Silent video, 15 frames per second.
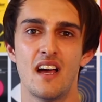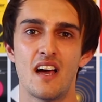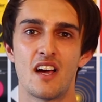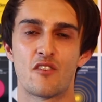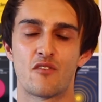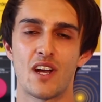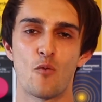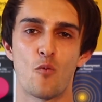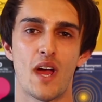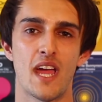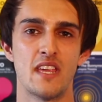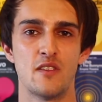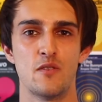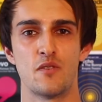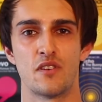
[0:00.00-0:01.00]
A great
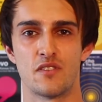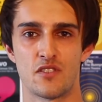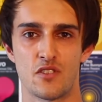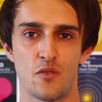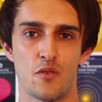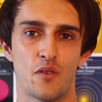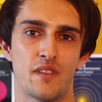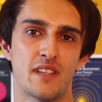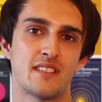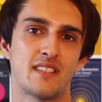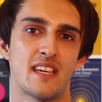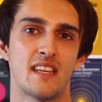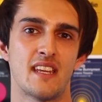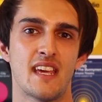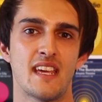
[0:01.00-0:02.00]
way you can shoehorn this
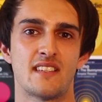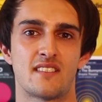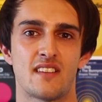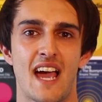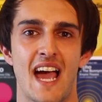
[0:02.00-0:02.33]
in is to